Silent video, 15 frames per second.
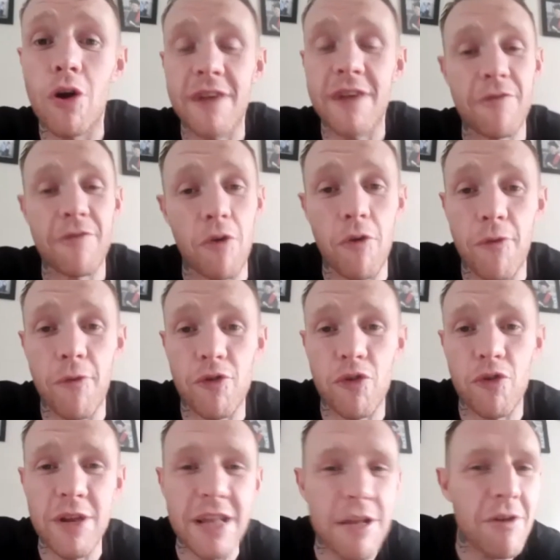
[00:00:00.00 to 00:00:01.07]
after the first
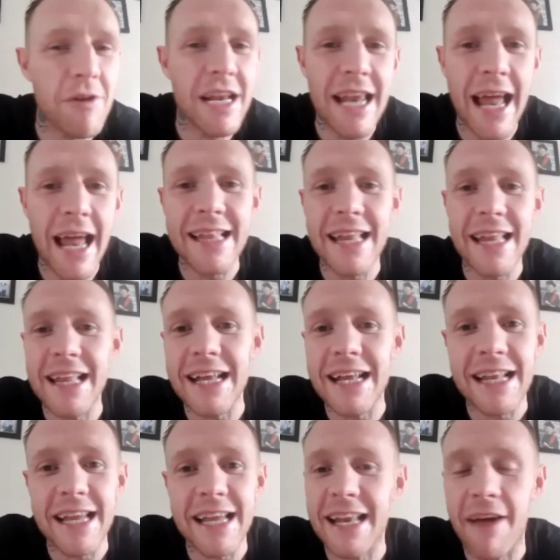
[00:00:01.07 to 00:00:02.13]
round. He didn't really land anything
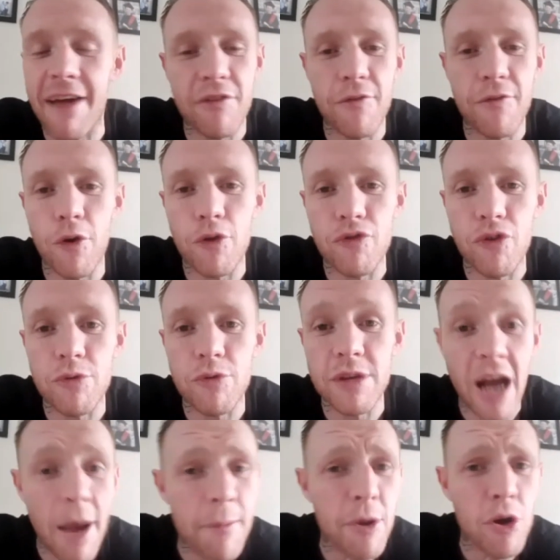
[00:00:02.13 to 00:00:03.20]
clean after the first round. He
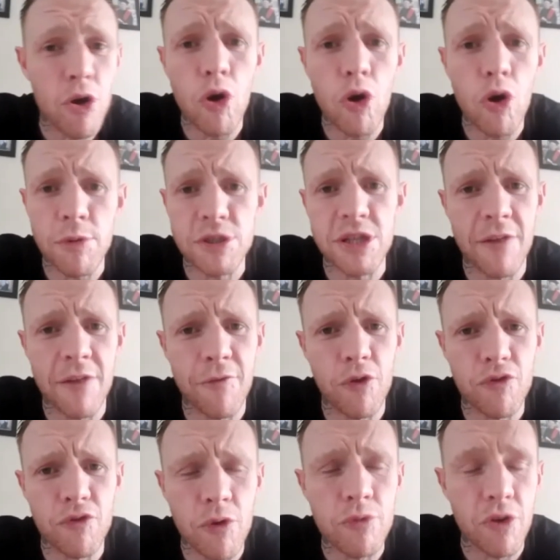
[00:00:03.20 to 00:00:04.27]
caught me a couple of shots
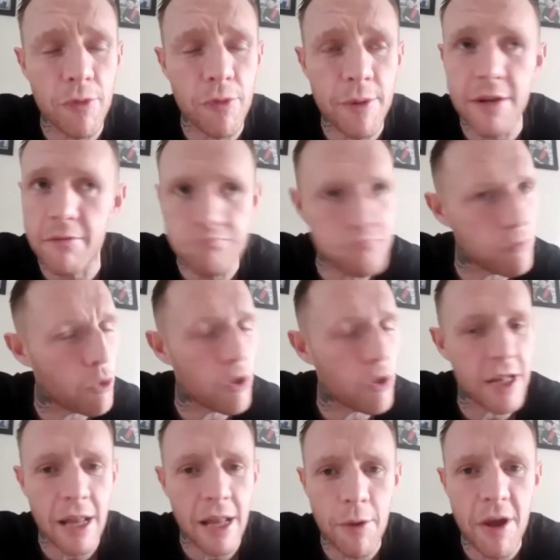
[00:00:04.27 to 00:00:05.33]
first round. I mean, won't
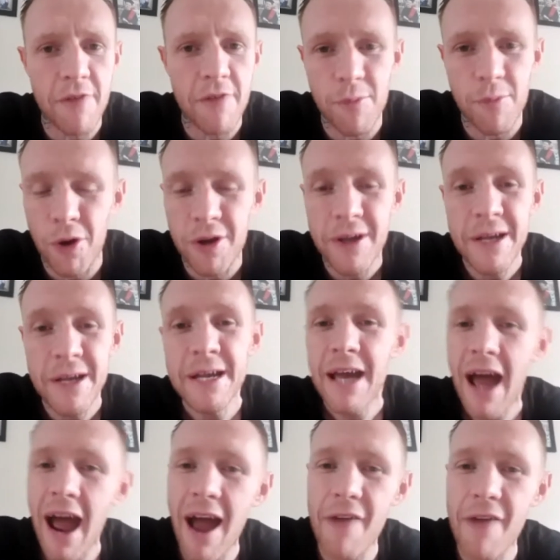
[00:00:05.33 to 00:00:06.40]
take that away from him. But
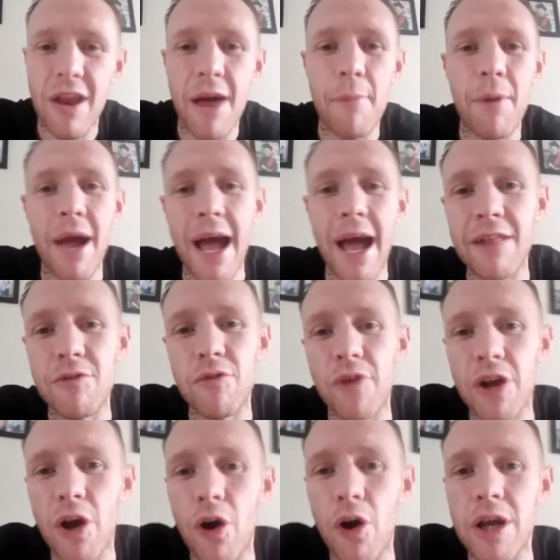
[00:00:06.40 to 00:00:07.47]
after that, my hands were
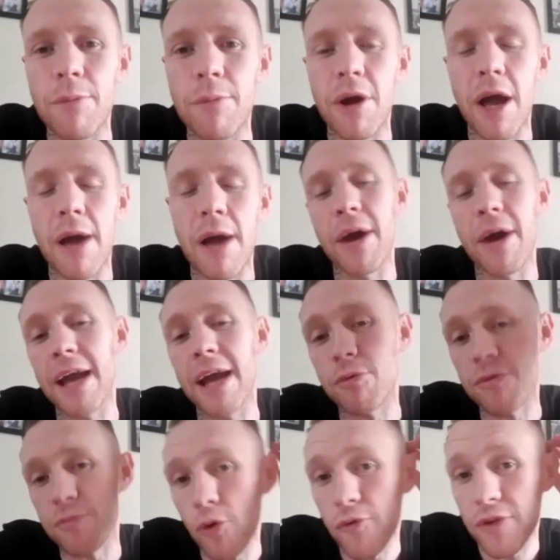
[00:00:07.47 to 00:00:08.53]
very high and my head
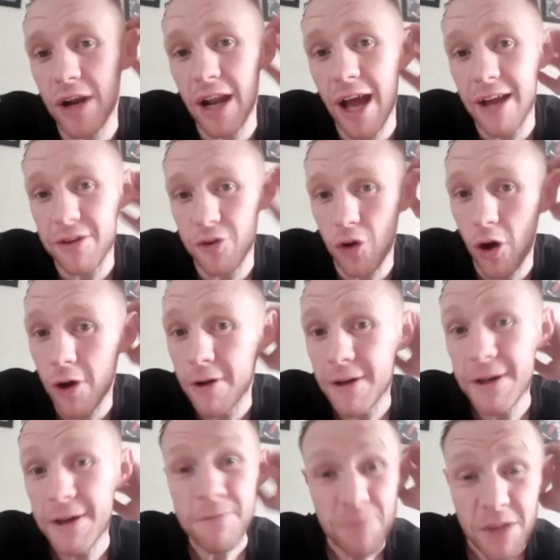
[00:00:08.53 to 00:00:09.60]
was moving a lot,
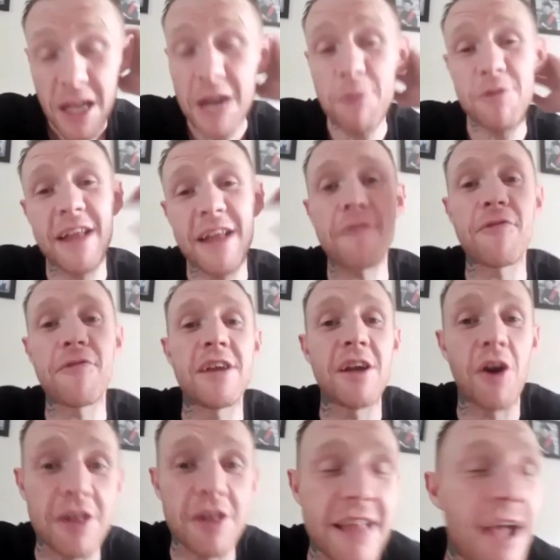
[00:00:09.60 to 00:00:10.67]
It was
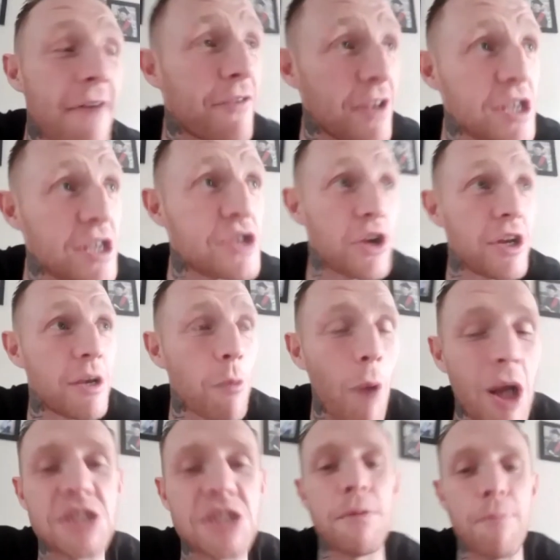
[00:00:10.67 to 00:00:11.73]
I definitely enjoyed it.
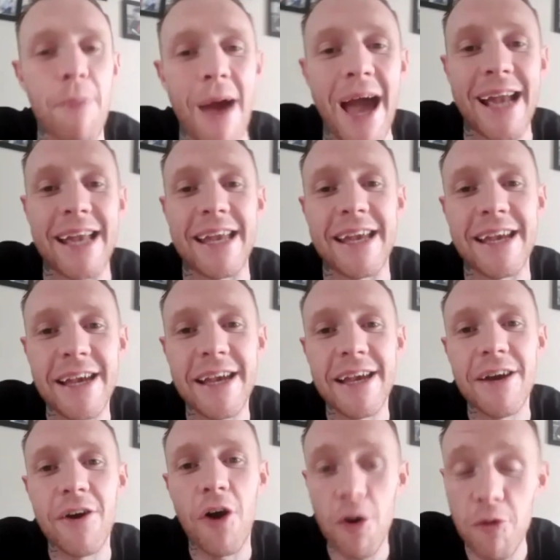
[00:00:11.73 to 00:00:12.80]
Watching it back,
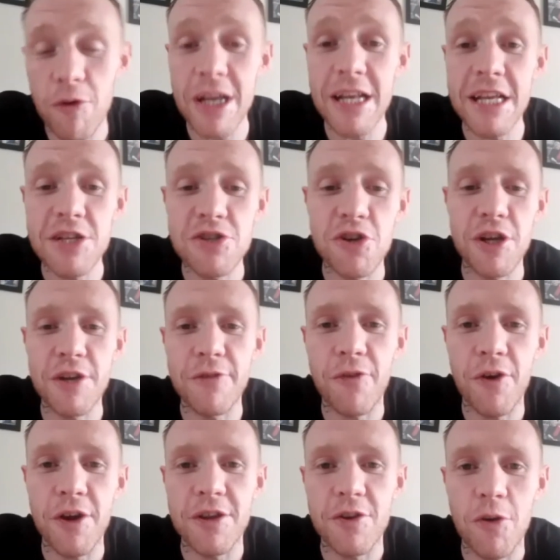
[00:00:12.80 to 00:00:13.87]
I really enjoyed the
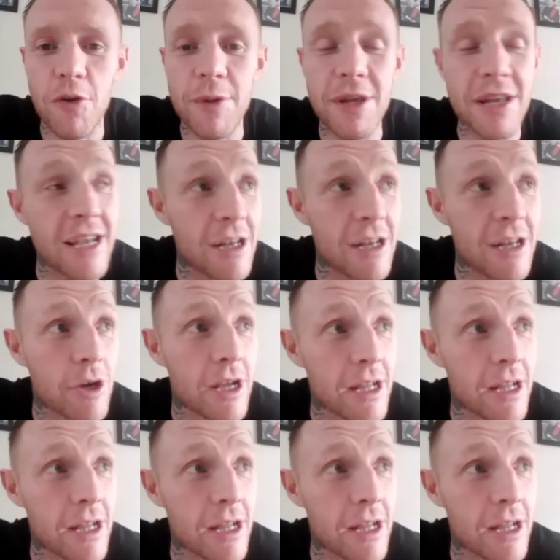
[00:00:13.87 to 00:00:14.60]
fight, you know what I mean?